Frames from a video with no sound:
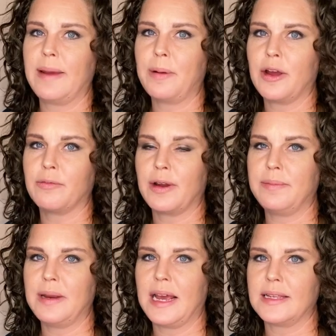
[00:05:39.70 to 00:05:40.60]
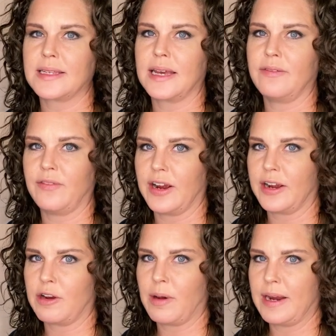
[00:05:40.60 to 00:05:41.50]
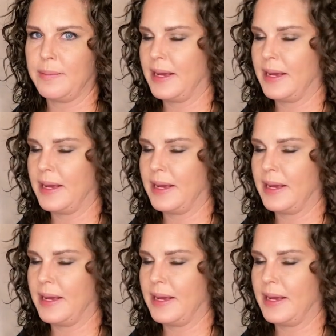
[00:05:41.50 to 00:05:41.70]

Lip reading: on rib knits can vary quite a bit